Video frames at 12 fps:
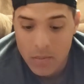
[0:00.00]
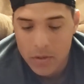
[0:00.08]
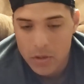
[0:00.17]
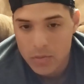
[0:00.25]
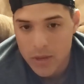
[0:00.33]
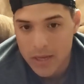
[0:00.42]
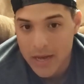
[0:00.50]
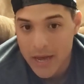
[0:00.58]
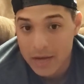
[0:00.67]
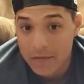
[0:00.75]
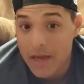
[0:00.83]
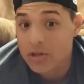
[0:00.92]
but you may
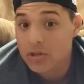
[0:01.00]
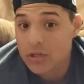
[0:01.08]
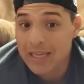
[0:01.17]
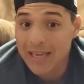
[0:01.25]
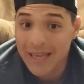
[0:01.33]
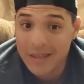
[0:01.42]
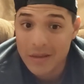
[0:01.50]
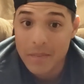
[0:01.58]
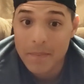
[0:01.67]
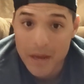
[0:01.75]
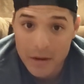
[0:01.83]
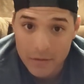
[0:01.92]
not have actually gained the
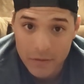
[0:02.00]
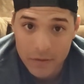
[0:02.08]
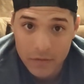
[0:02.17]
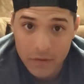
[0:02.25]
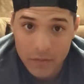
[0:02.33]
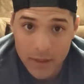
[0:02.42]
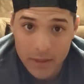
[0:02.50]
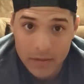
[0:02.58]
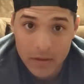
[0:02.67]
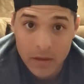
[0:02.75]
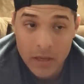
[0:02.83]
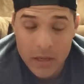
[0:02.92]
benefit from it.